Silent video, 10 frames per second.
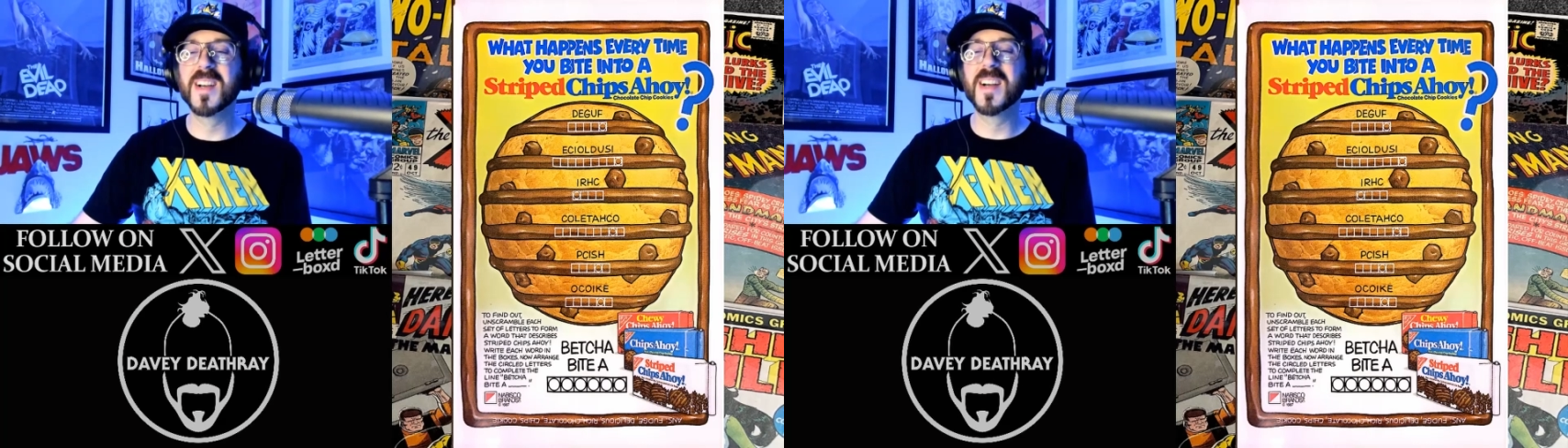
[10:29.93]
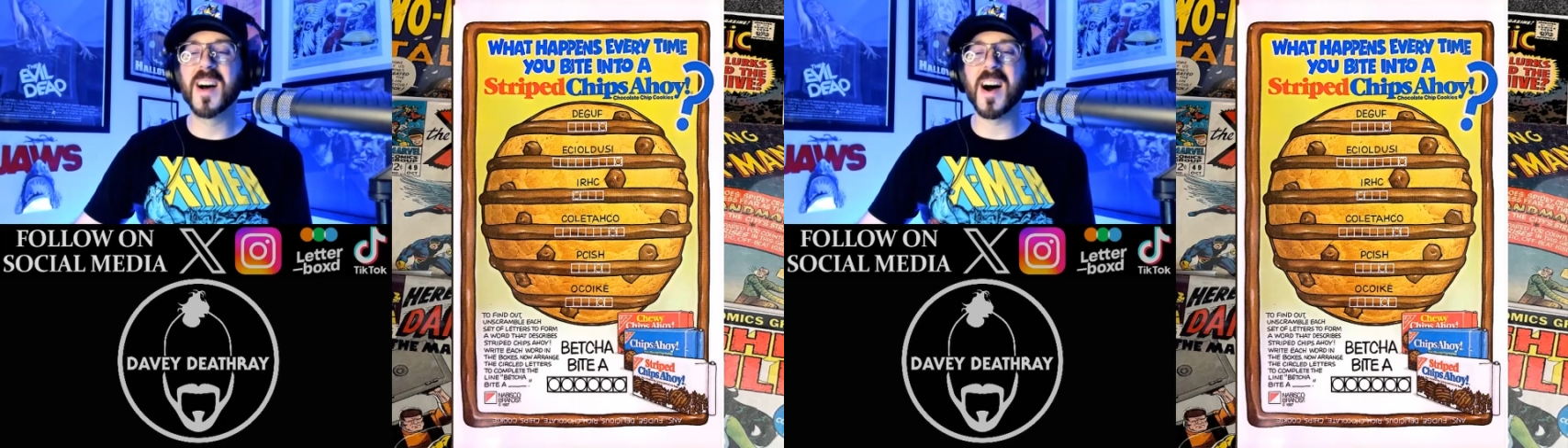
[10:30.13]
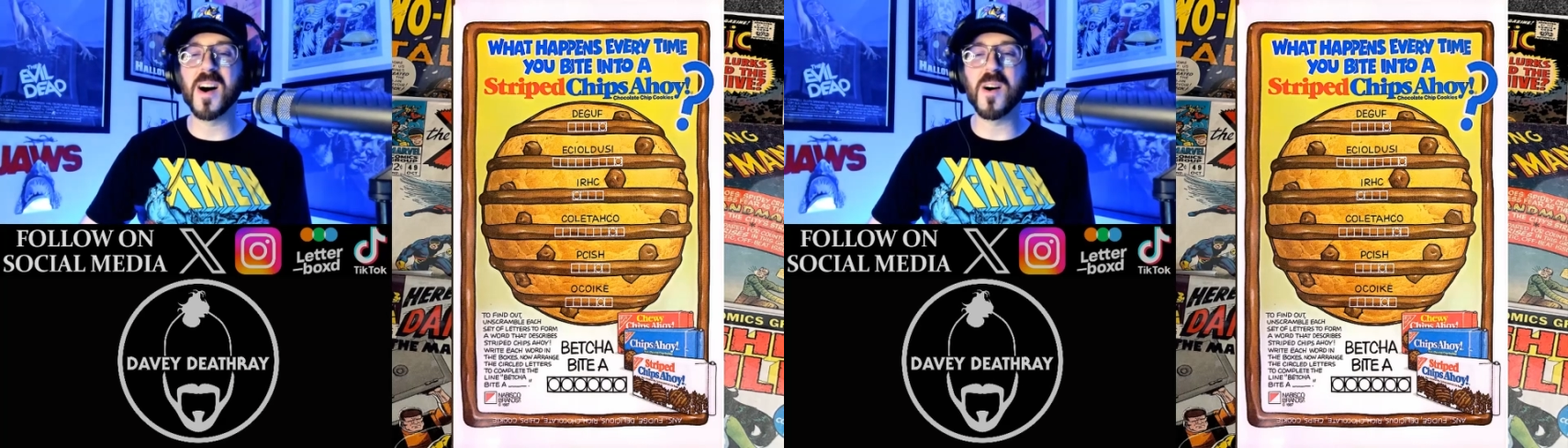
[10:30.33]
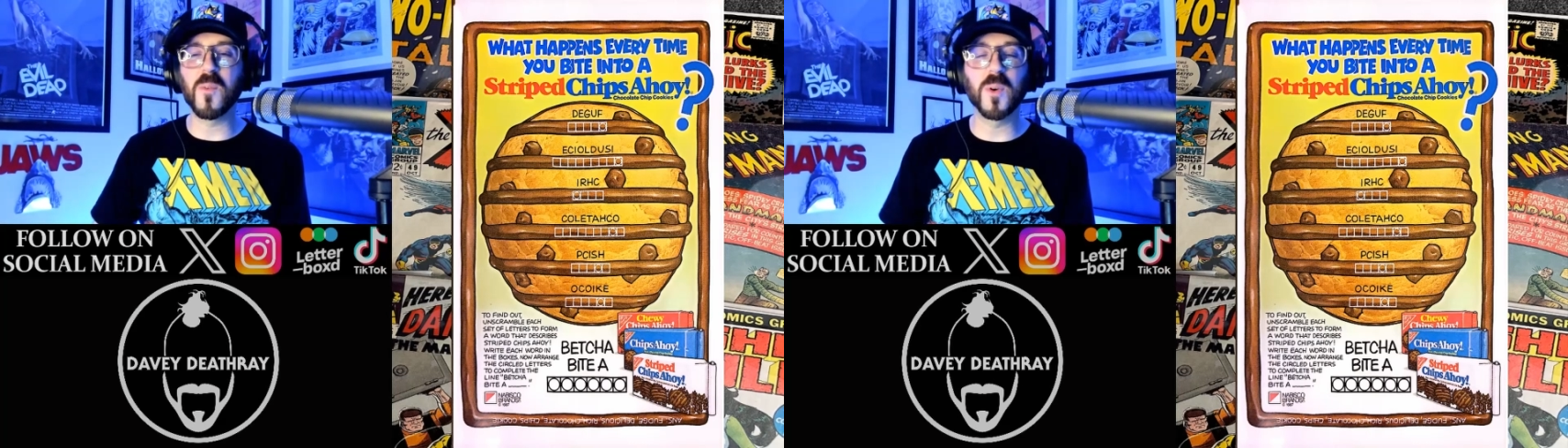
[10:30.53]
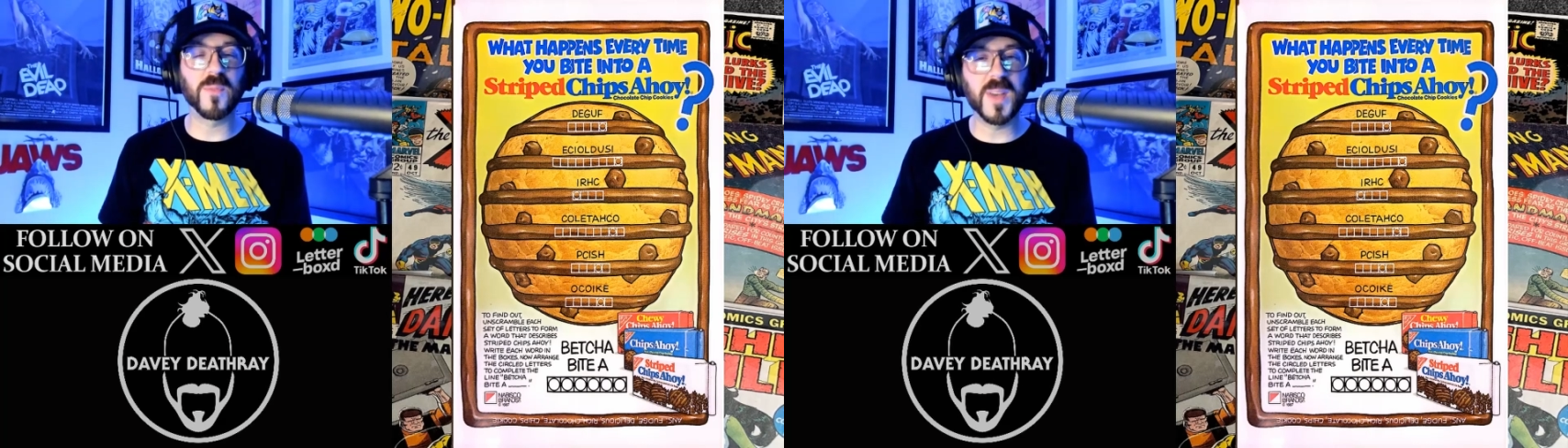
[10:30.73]

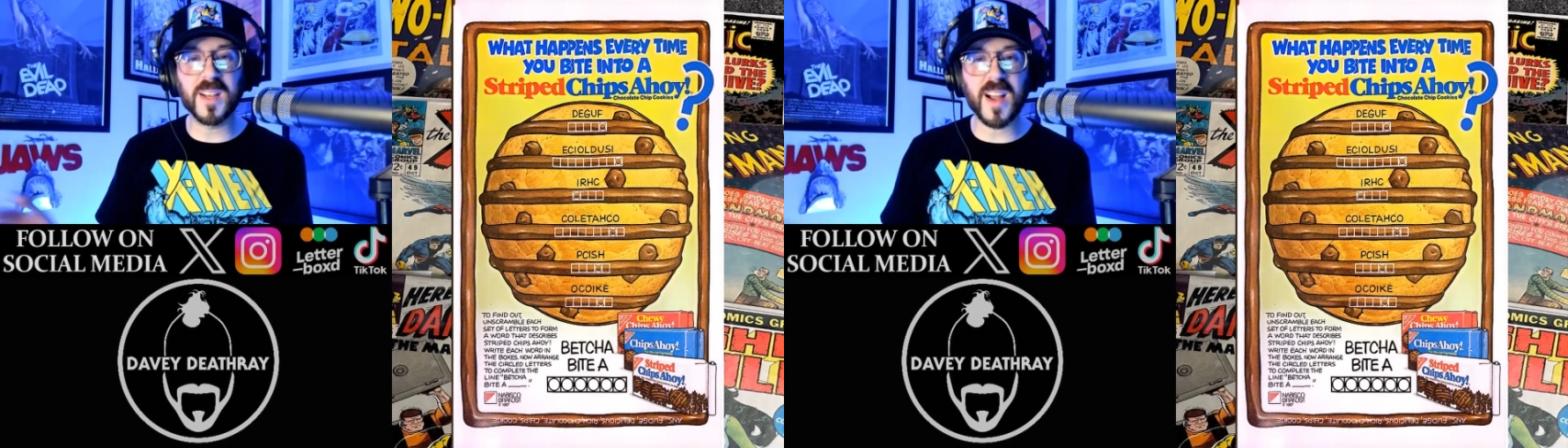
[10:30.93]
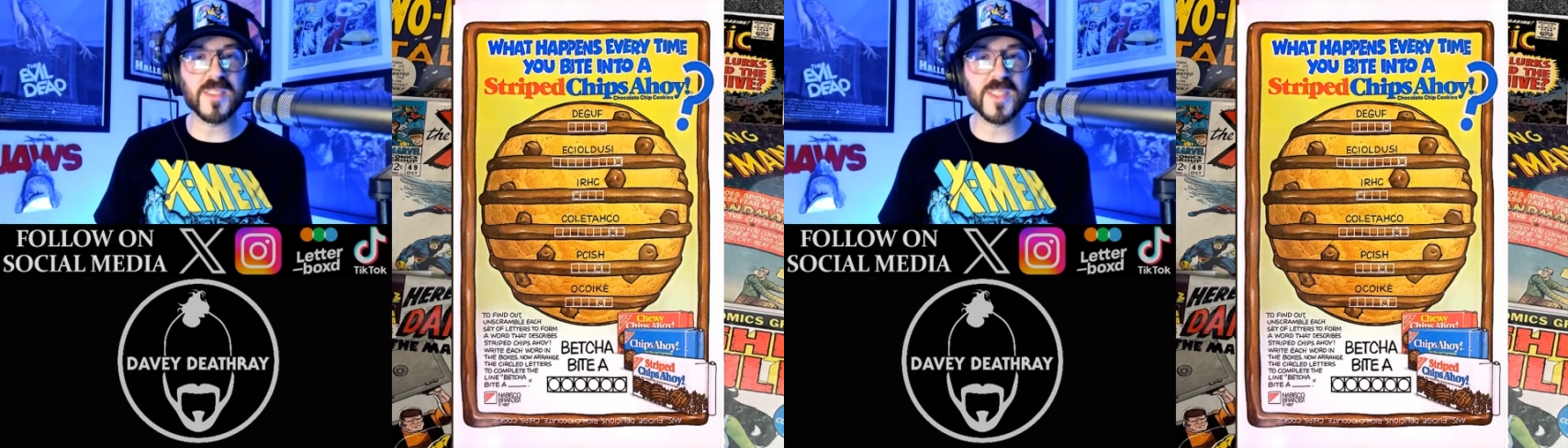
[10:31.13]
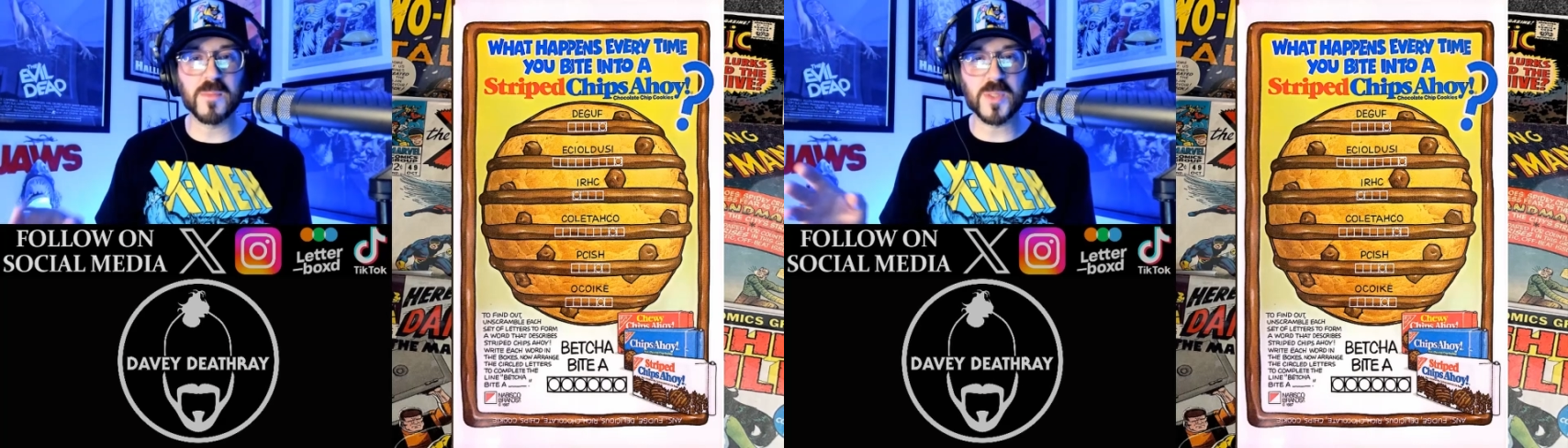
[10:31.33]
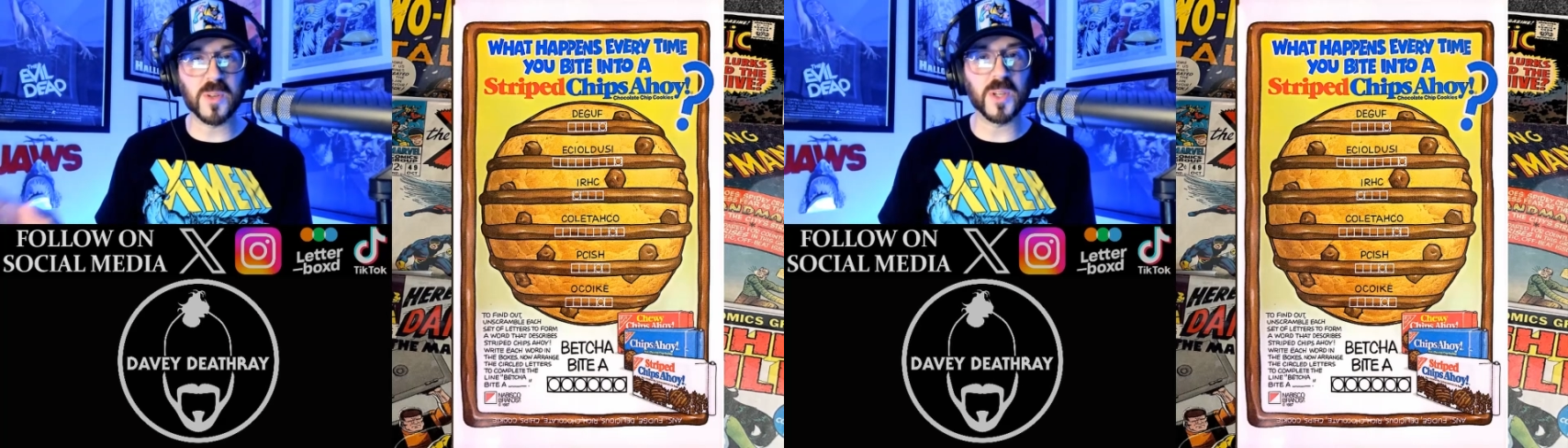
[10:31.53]
We'll figure out some sort